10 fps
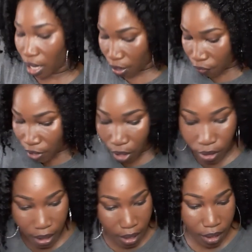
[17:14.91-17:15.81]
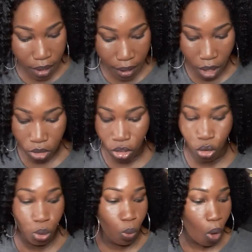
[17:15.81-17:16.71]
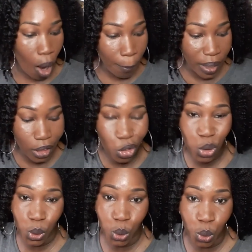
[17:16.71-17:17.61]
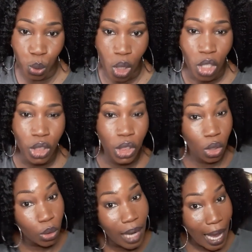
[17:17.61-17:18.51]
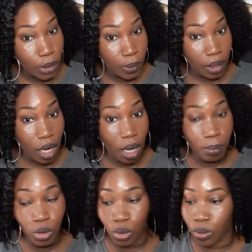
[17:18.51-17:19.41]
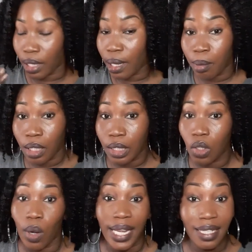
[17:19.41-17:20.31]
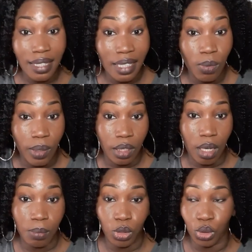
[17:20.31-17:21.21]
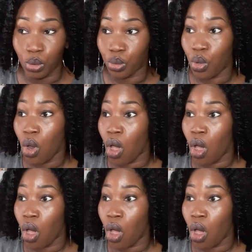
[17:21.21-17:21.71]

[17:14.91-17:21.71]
If there's anything else that you want me to show you guys when it comes to labeling, or anything when it comes to